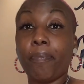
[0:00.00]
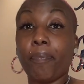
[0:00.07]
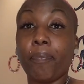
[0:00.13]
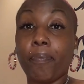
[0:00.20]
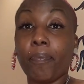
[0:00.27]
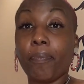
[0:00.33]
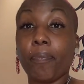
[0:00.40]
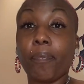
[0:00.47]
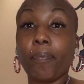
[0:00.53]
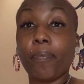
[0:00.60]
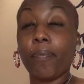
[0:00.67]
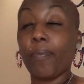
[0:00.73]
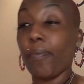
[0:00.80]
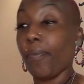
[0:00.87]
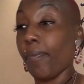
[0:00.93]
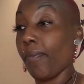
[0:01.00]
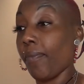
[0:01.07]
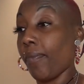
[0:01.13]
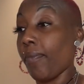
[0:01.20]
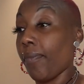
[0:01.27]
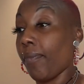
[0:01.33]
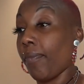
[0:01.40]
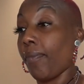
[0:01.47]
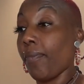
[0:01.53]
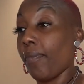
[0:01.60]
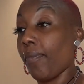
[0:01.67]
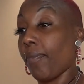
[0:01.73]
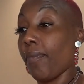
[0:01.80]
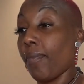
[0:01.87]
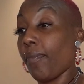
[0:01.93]

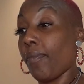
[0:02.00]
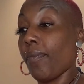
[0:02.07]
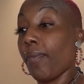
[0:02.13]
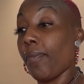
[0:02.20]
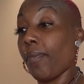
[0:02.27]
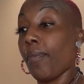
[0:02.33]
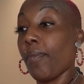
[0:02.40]
Nothing is said.